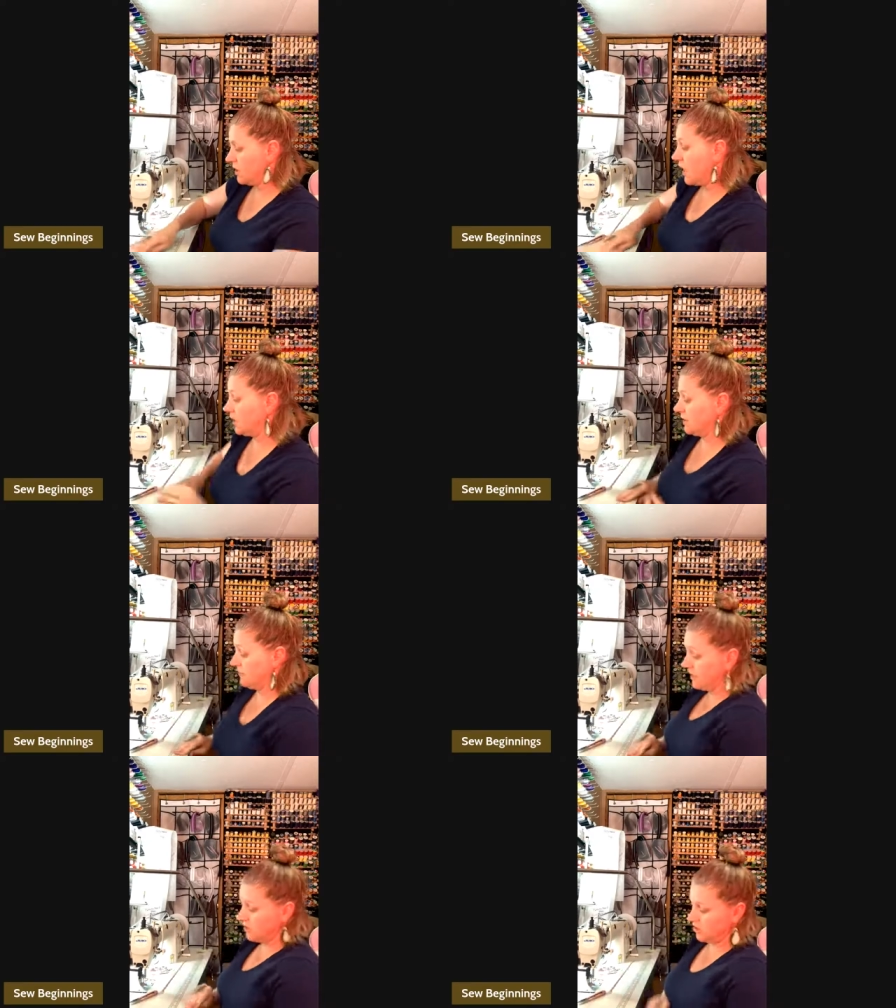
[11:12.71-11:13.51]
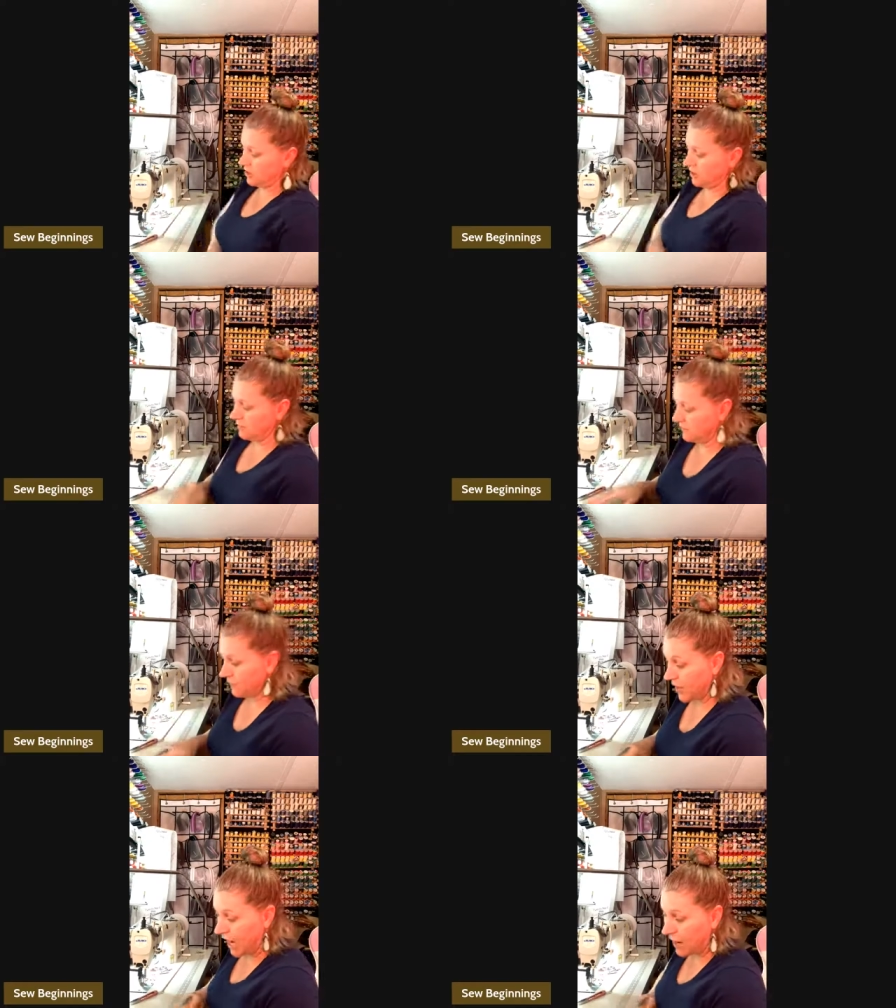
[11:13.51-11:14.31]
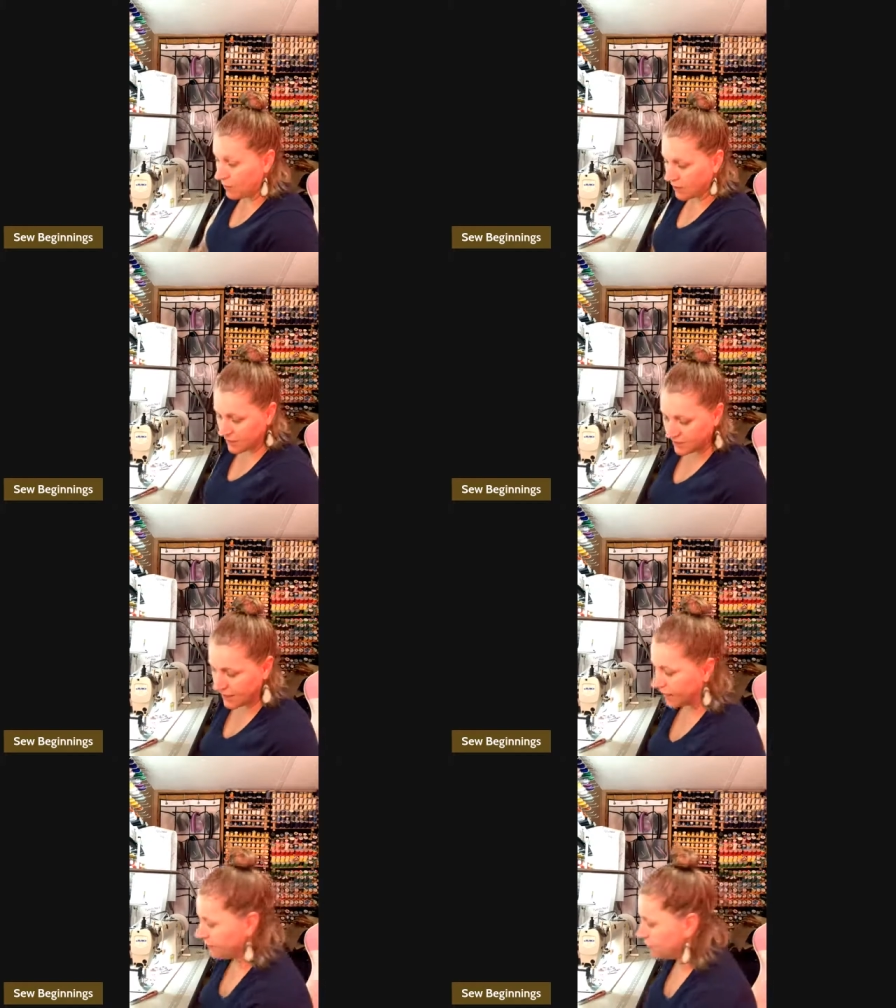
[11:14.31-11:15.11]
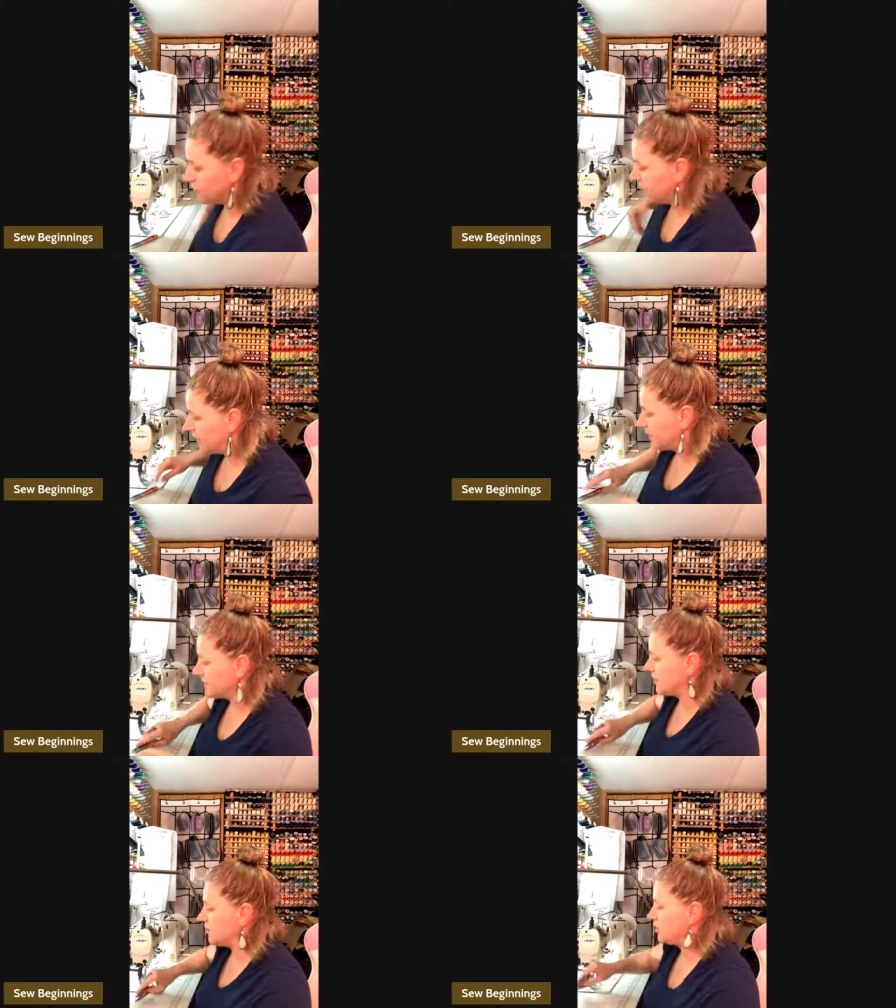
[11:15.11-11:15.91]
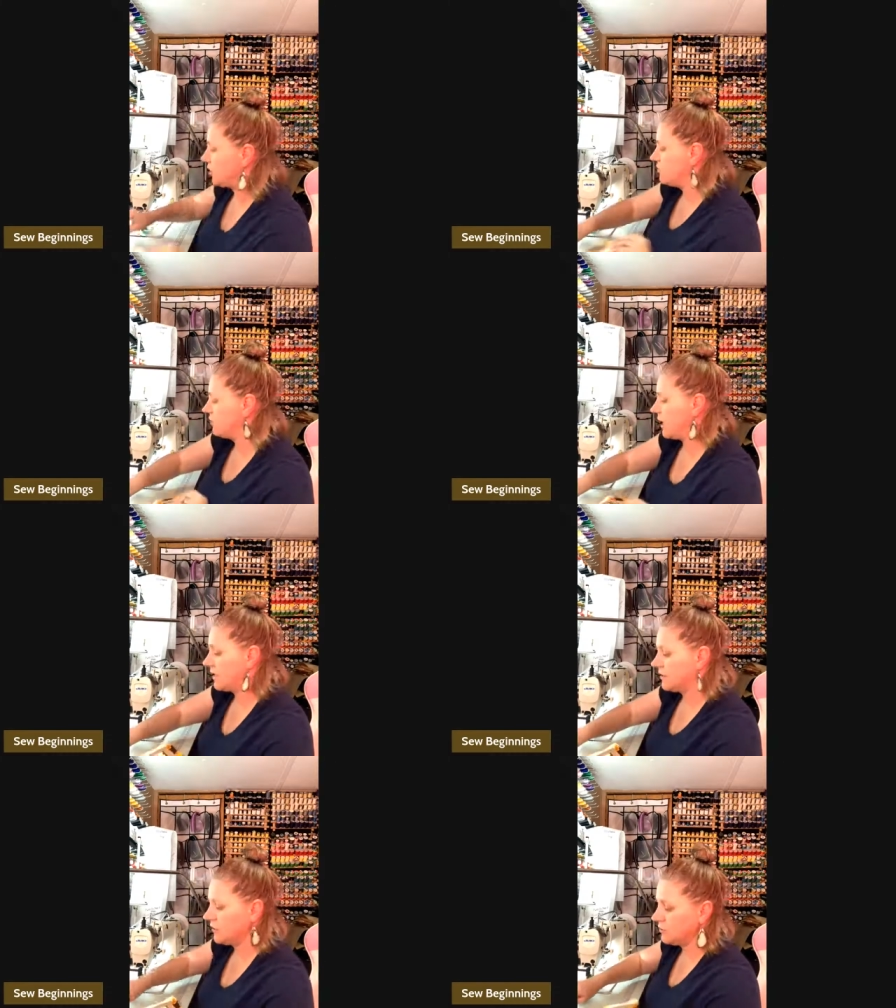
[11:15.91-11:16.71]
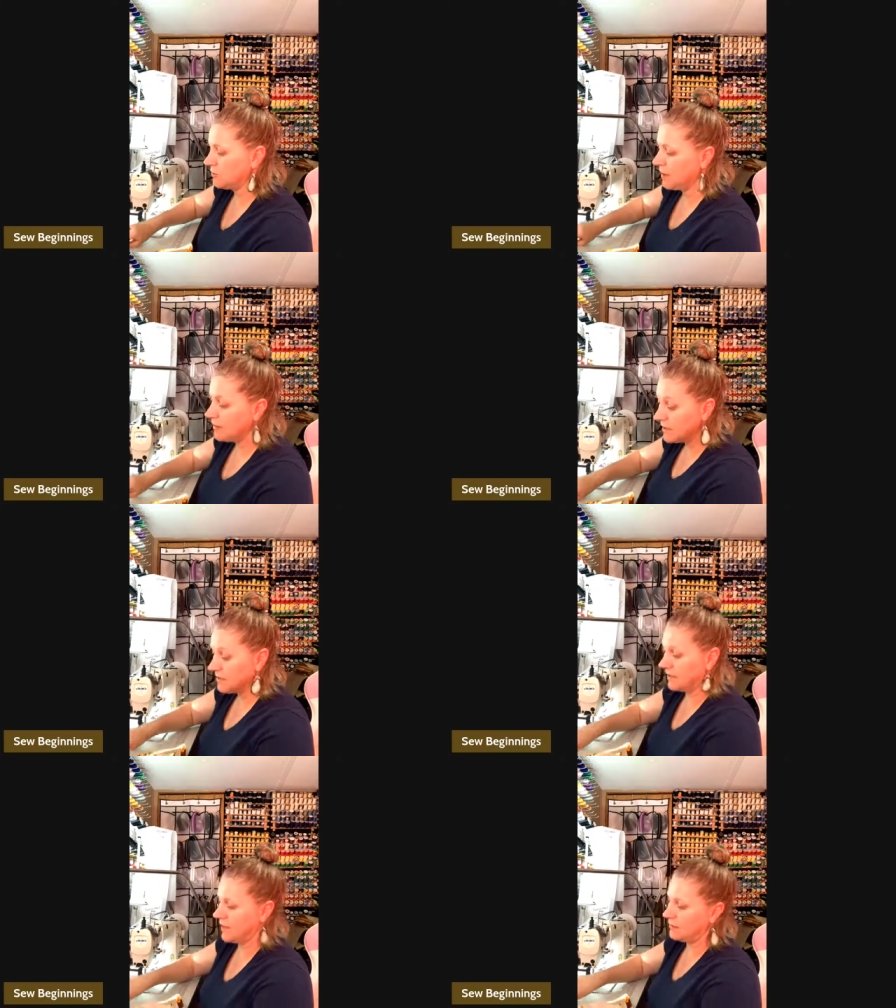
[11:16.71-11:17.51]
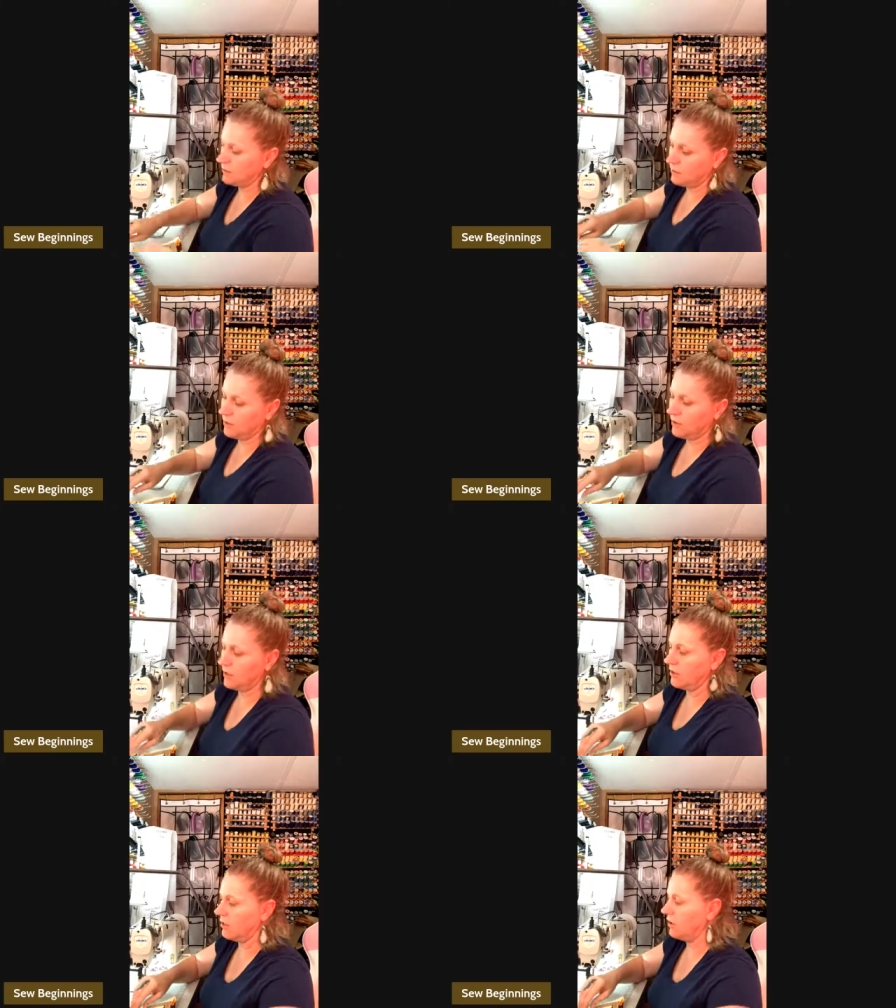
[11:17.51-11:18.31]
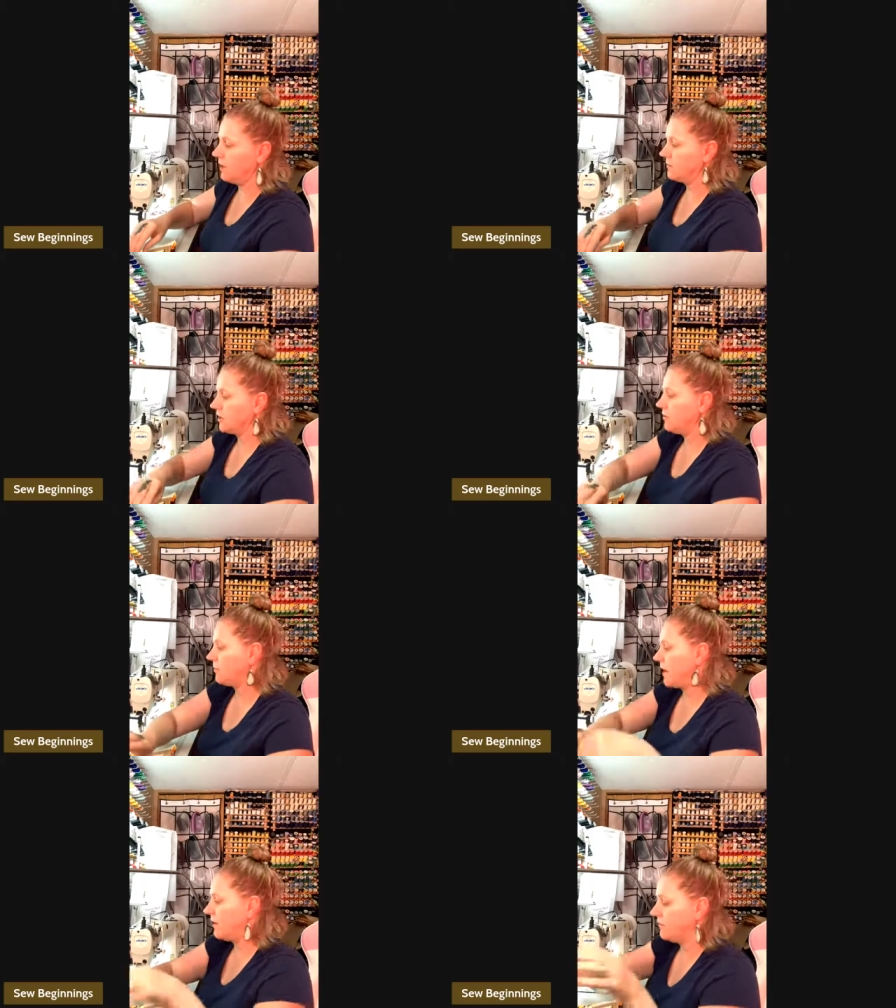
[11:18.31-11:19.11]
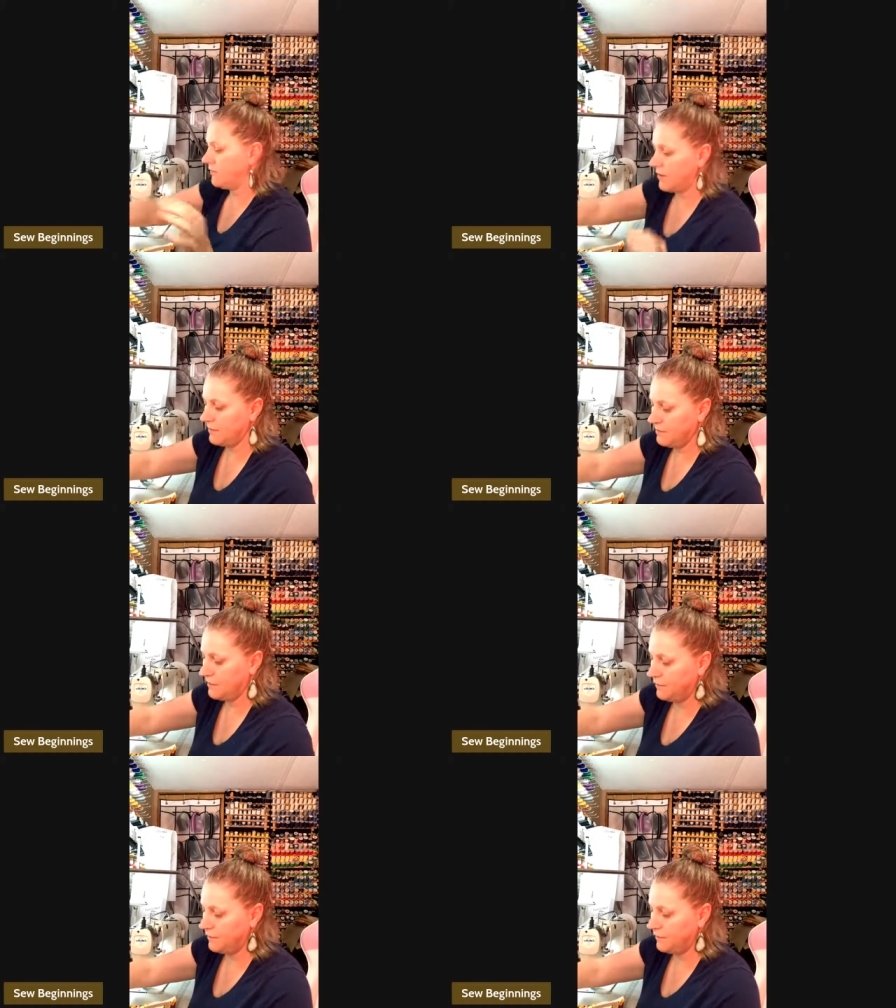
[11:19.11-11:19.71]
Not to mention, I wanted to take a few minutes and show you guys those bummies that I was working on. I'm so proud of them.